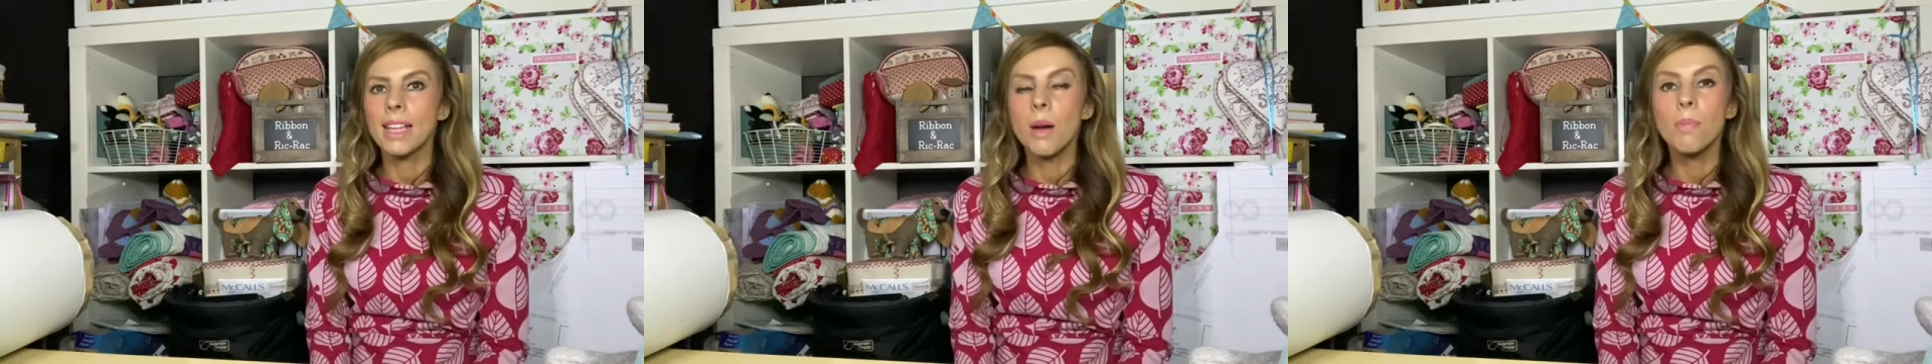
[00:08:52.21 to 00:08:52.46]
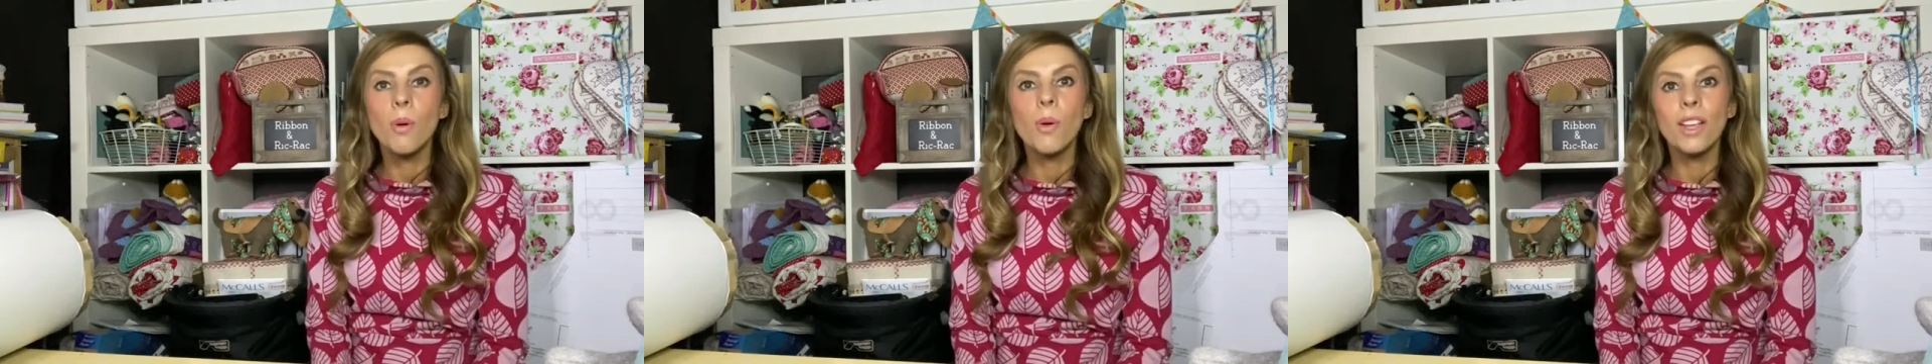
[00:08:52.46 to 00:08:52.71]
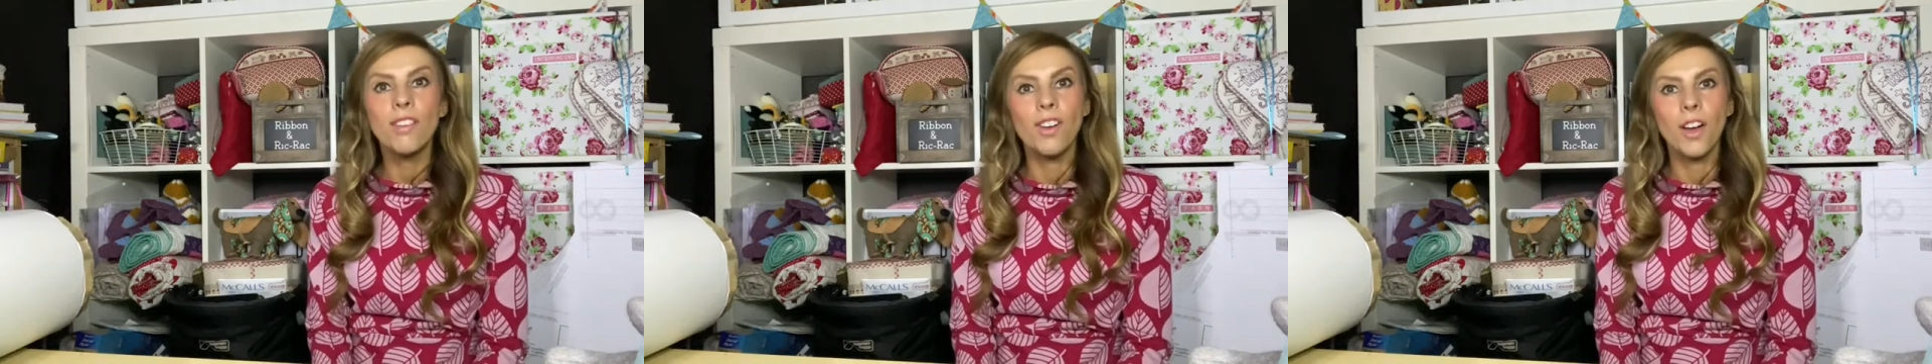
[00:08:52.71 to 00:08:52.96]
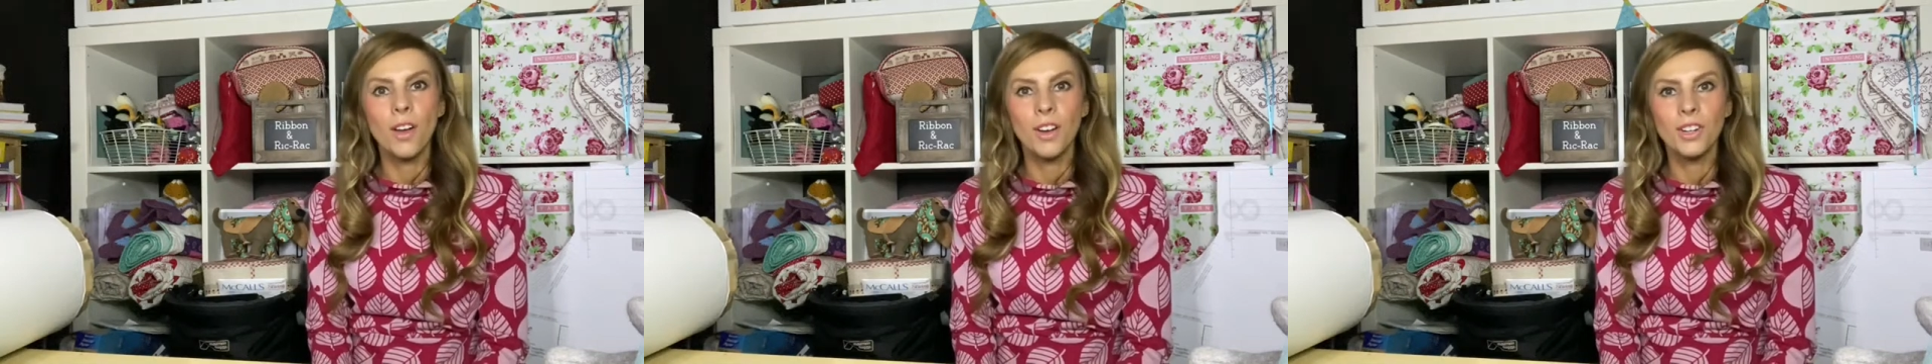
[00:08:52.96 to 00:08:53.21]
a boy
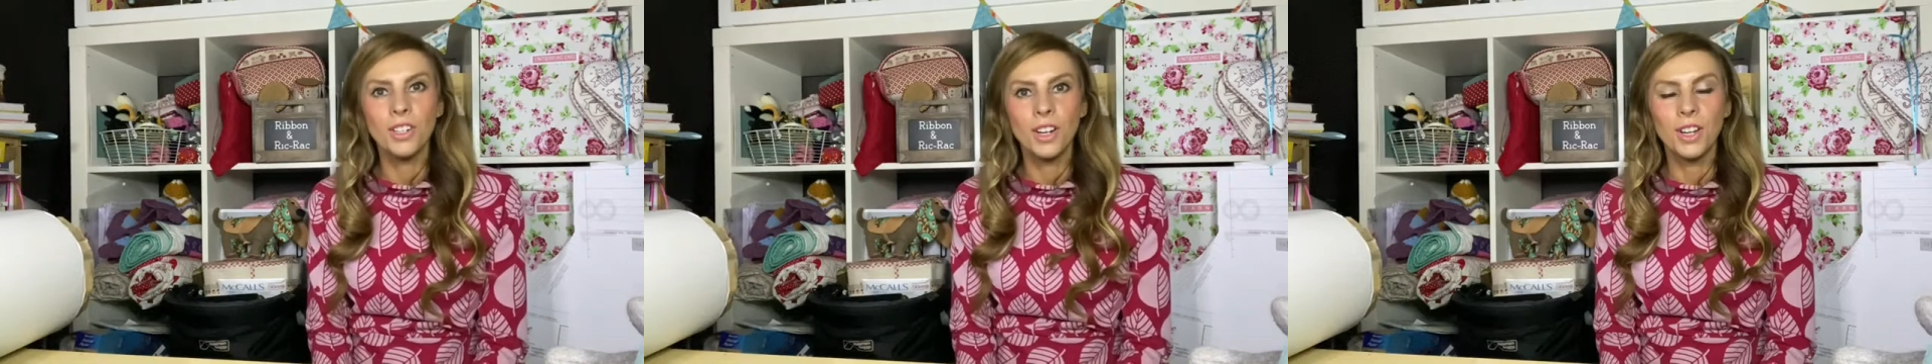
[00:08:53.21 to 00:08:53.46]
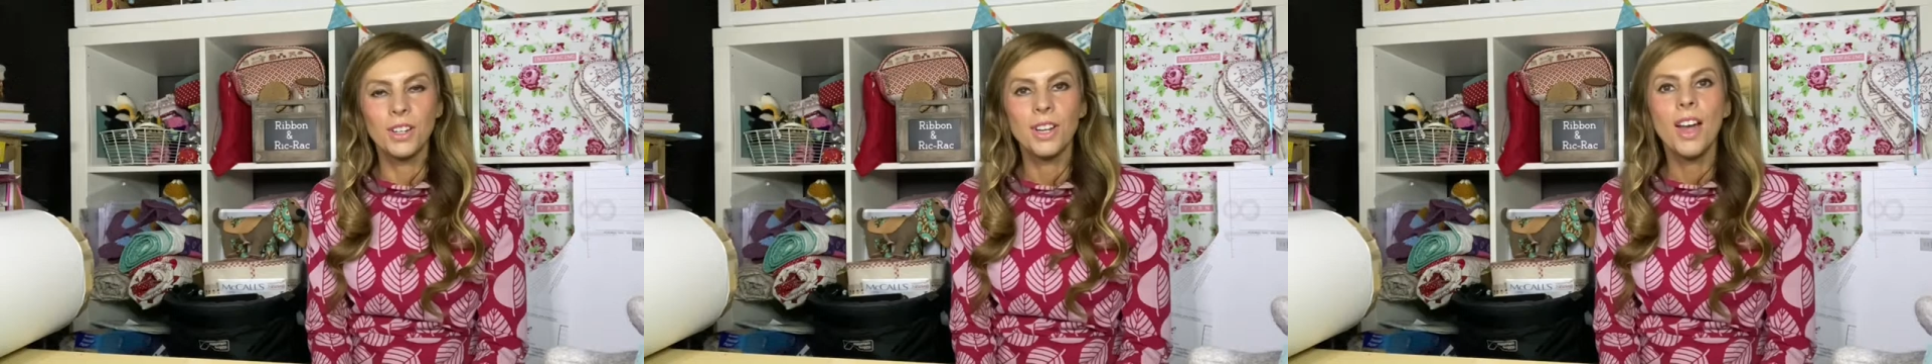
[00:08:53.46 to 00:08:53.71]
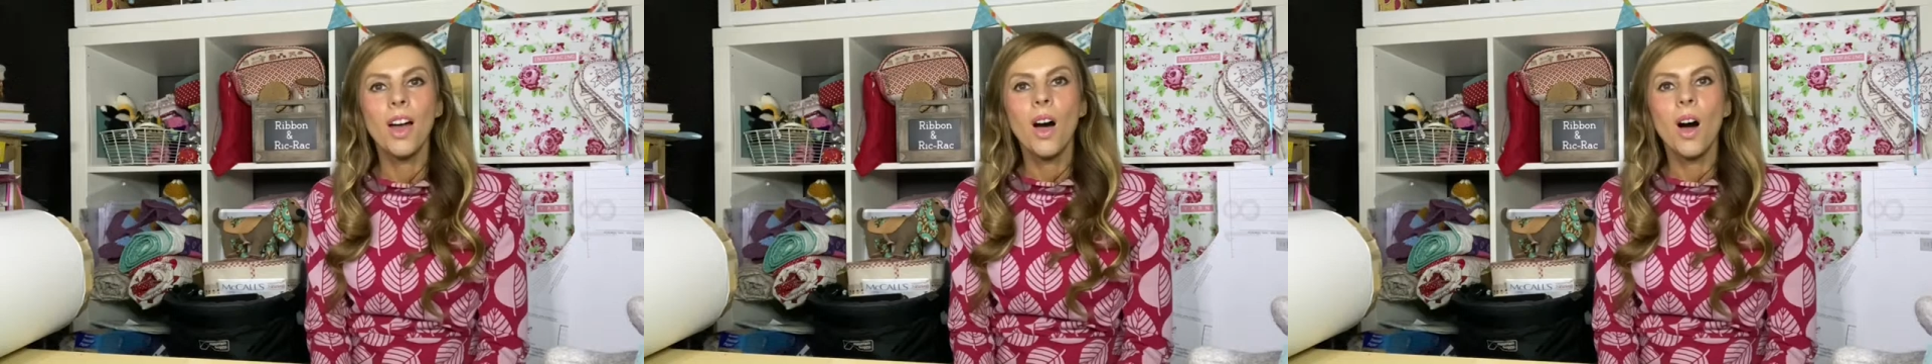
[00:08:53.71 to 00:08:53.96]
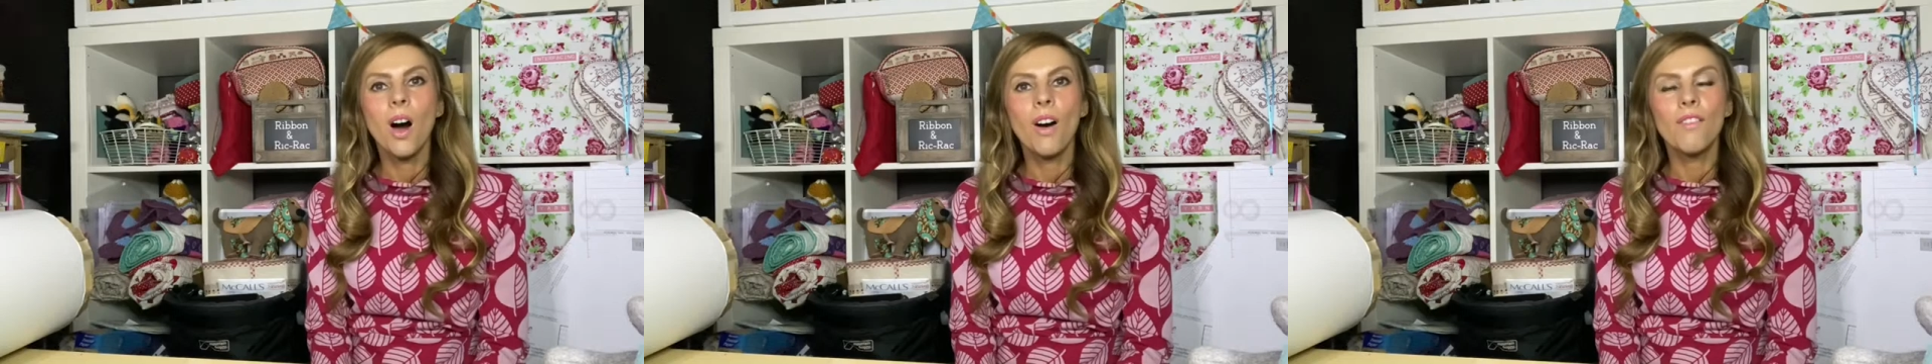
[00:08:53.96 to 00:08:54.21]
version
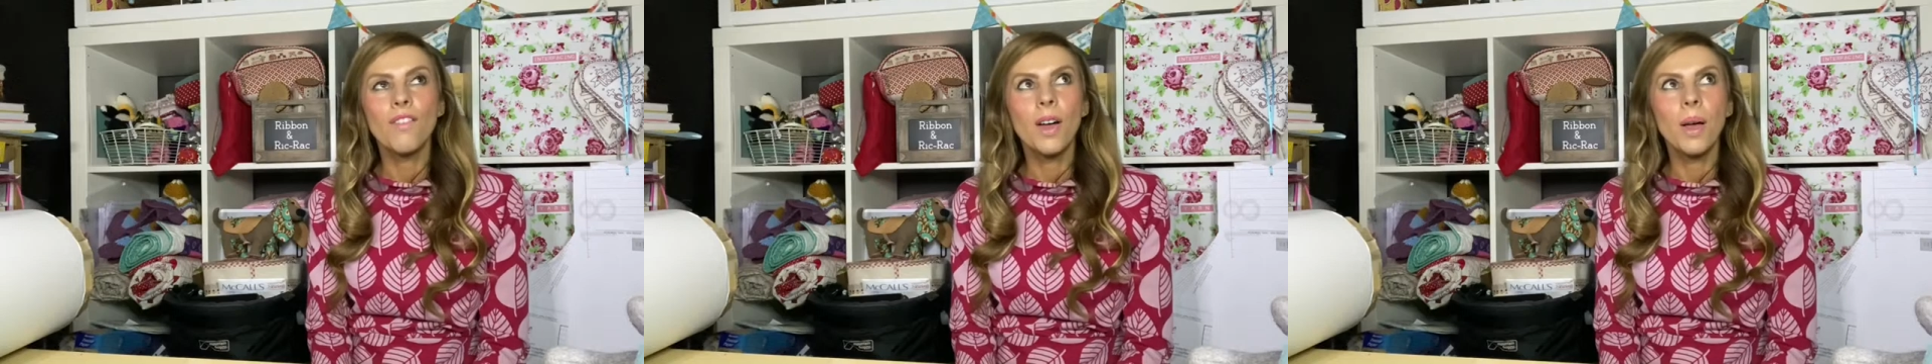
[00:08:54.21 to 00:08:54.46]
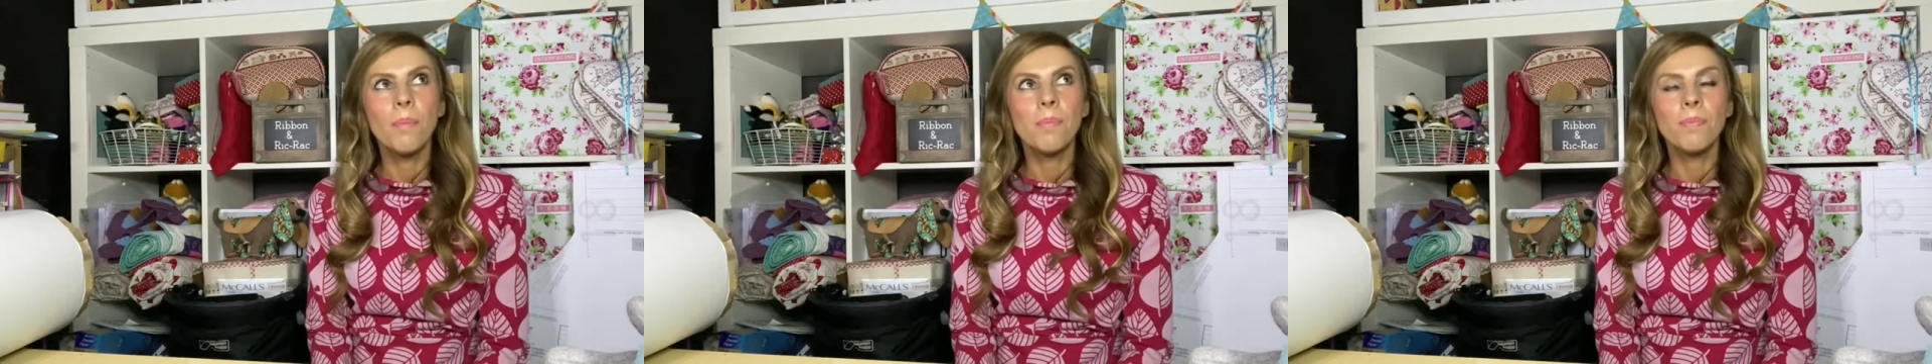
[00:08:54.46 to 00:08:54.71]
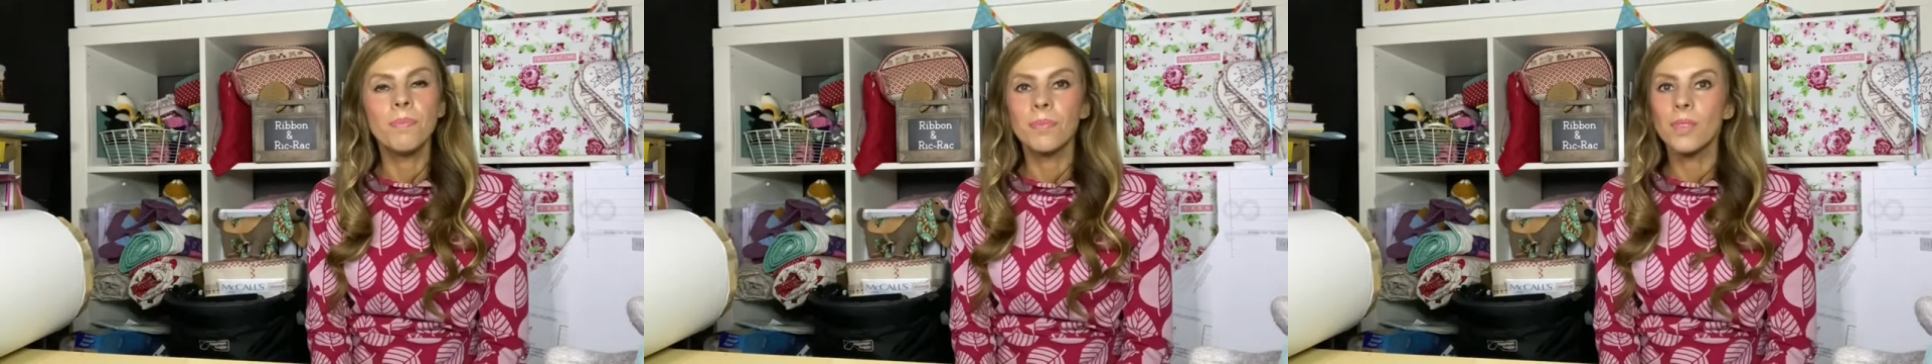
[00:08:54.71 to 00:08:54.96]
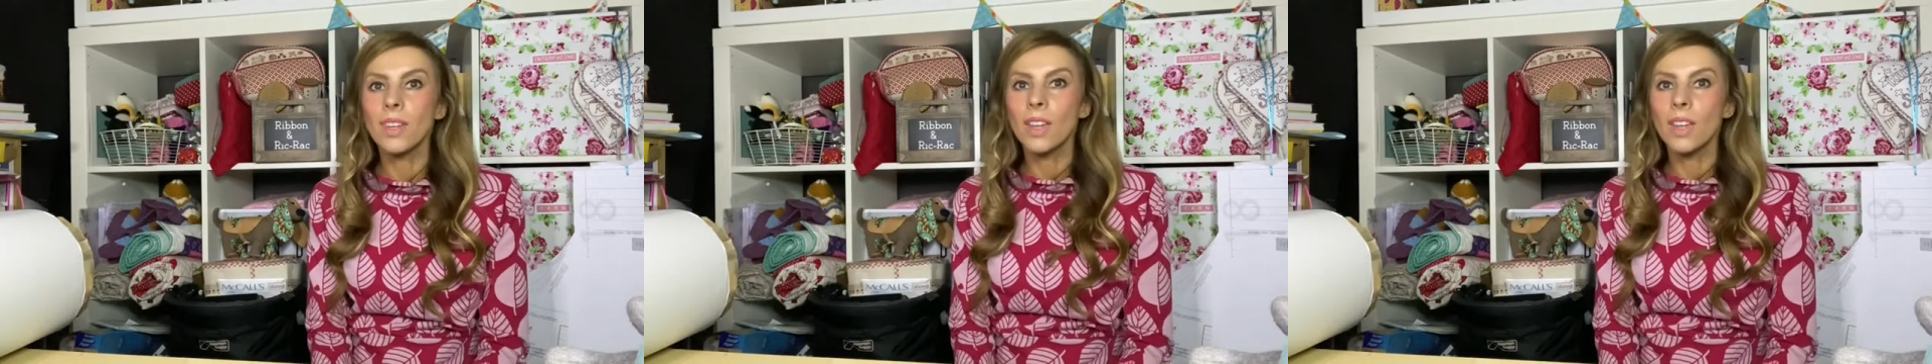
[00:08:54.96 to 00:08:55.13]
of um,